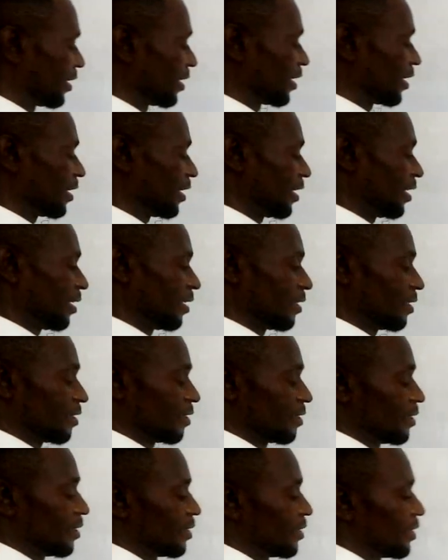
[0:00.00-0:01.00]

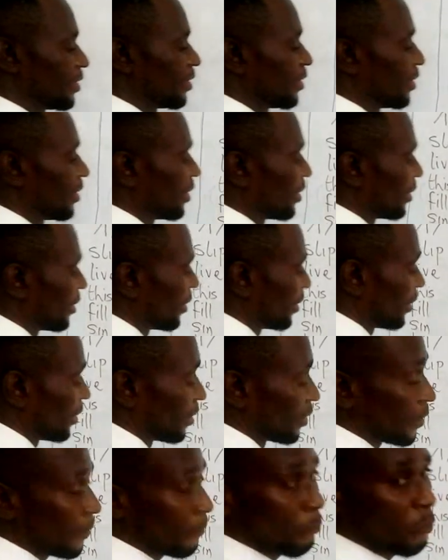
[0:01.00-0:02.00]
heed.
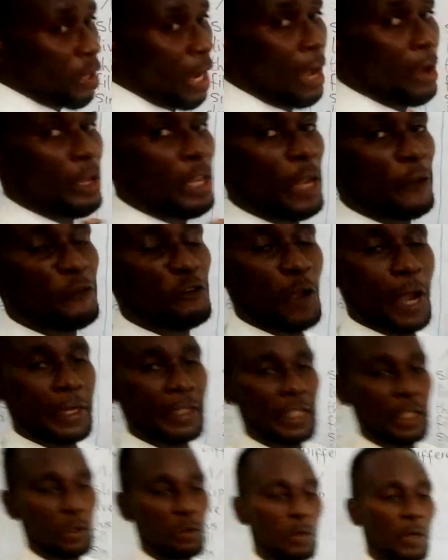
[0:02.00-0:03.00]
Now, if you
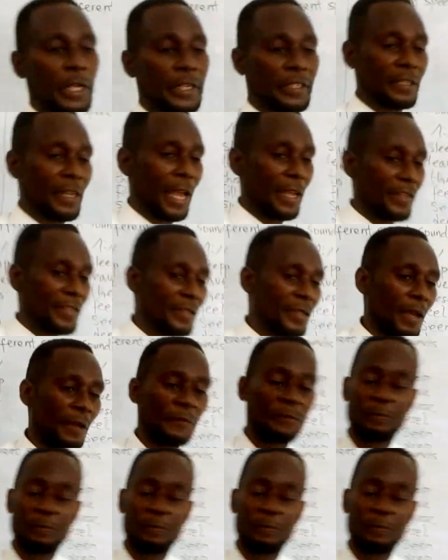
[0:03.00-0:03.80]
articulate that sound